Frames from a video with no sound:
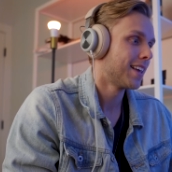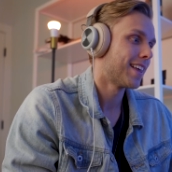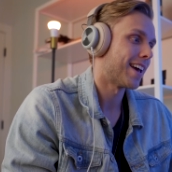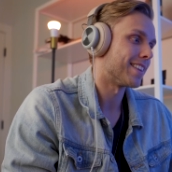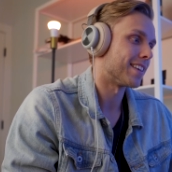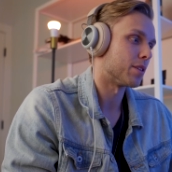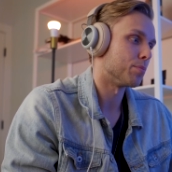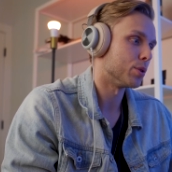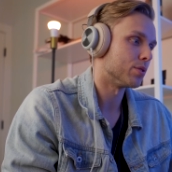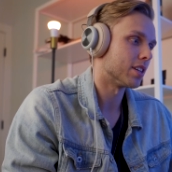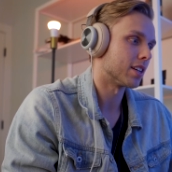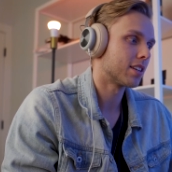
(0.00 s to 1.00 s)
and then the
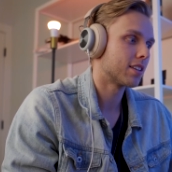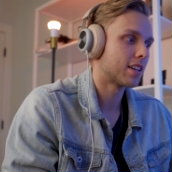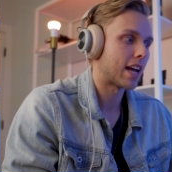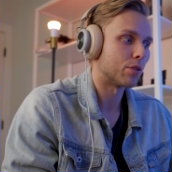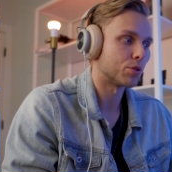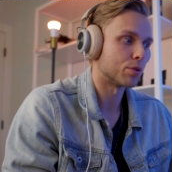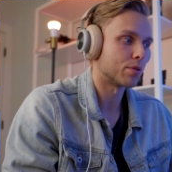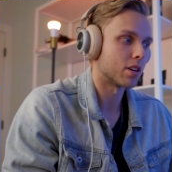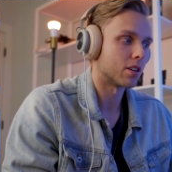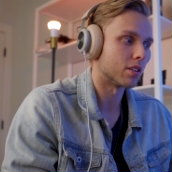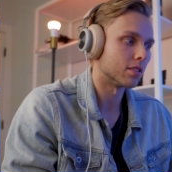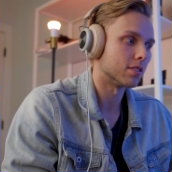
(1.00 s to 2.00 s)
music, outro
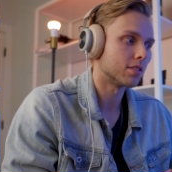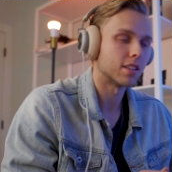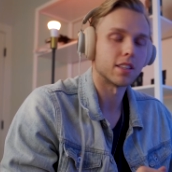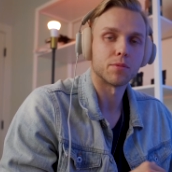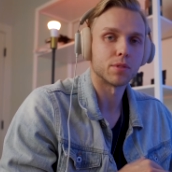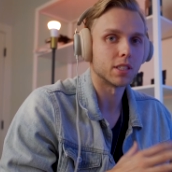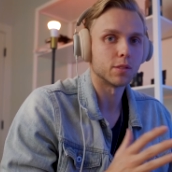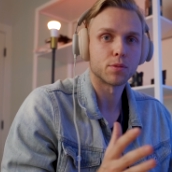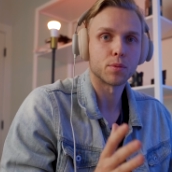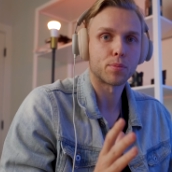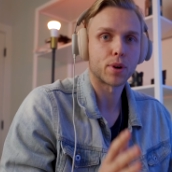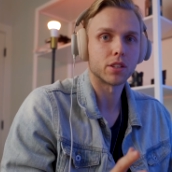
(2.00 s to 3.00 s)
cards, and then receipts
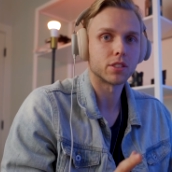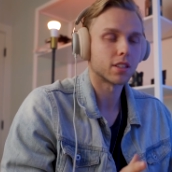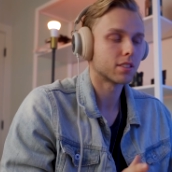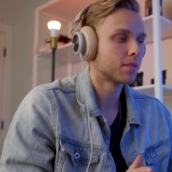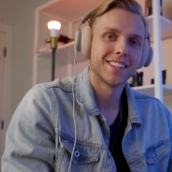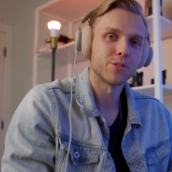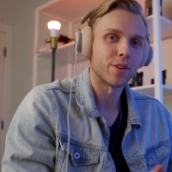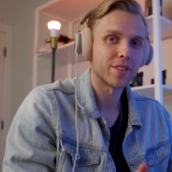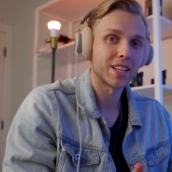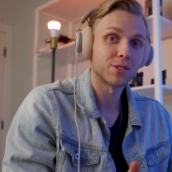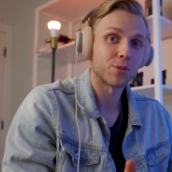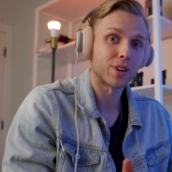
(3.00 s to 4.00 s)
from the project. So
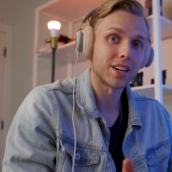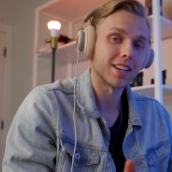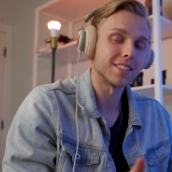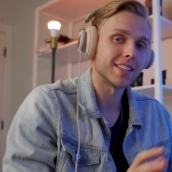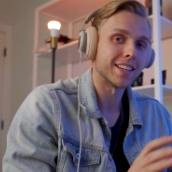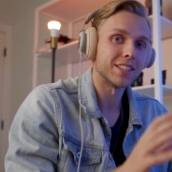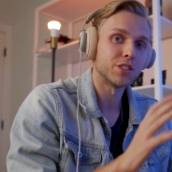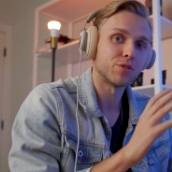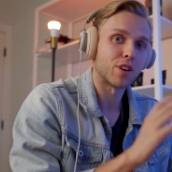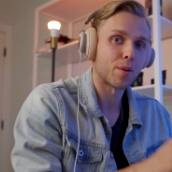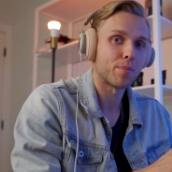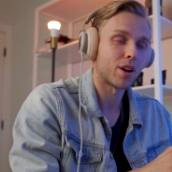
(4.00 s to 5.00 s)
everything is organized in
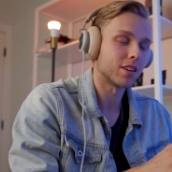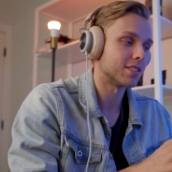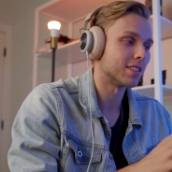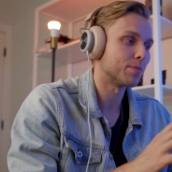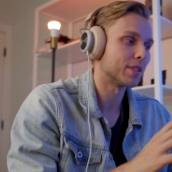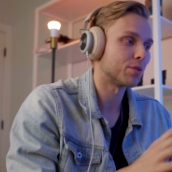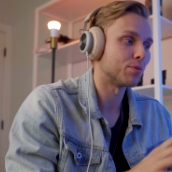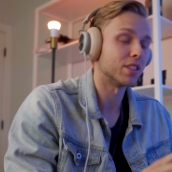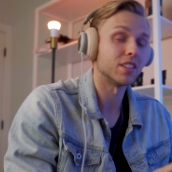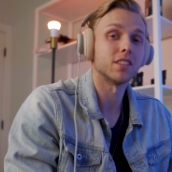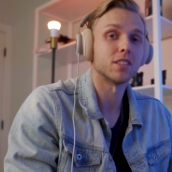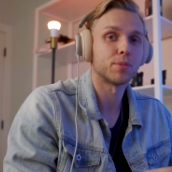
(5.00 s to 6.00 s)
Dropbox, and this makes it really
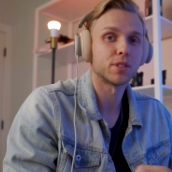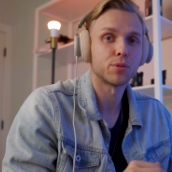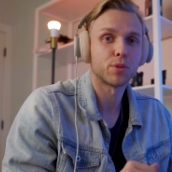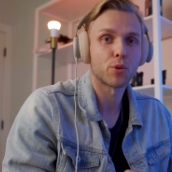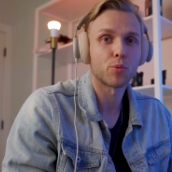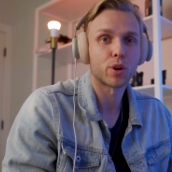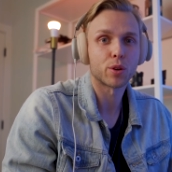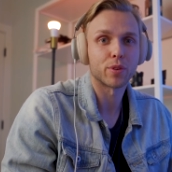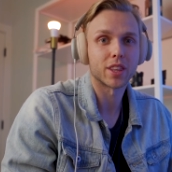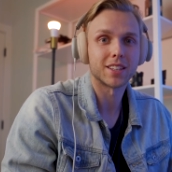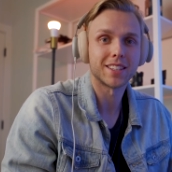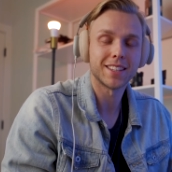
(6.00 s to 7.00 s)
good, especially when you're working
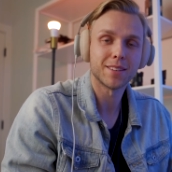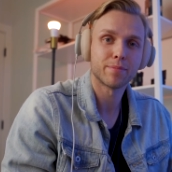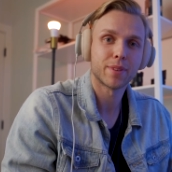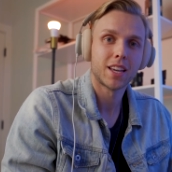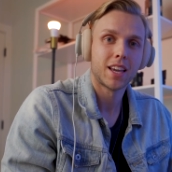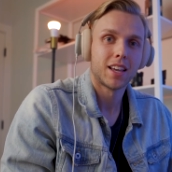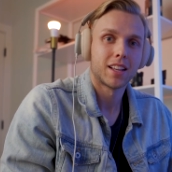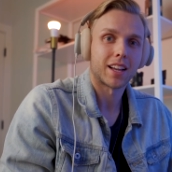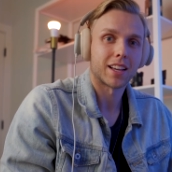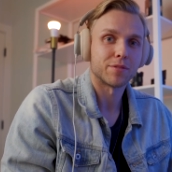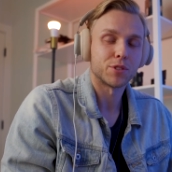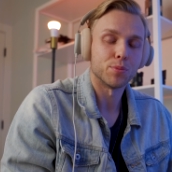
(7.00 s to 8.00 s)
with a team. I
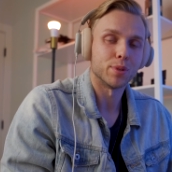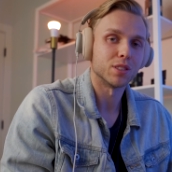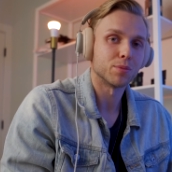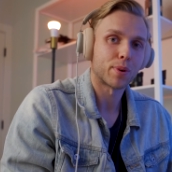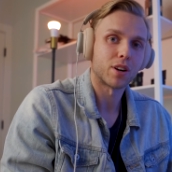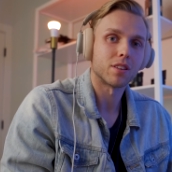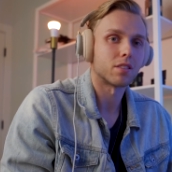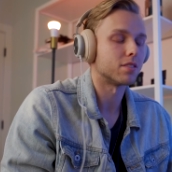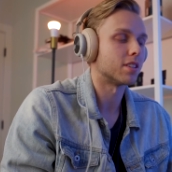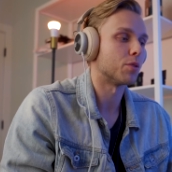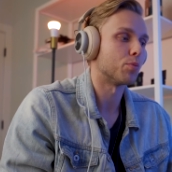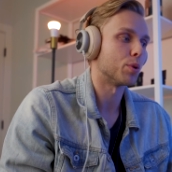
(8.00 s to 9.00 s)
have two business partners,
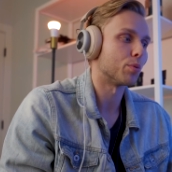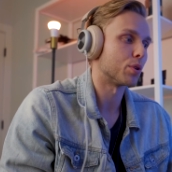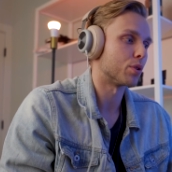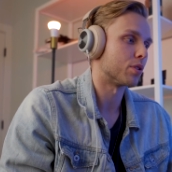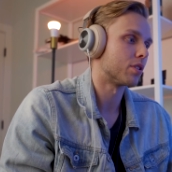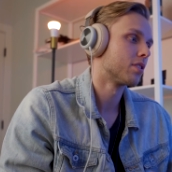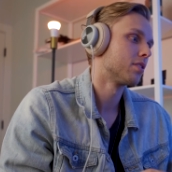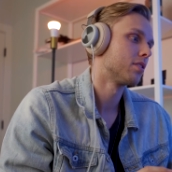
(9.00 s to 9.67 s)
and we were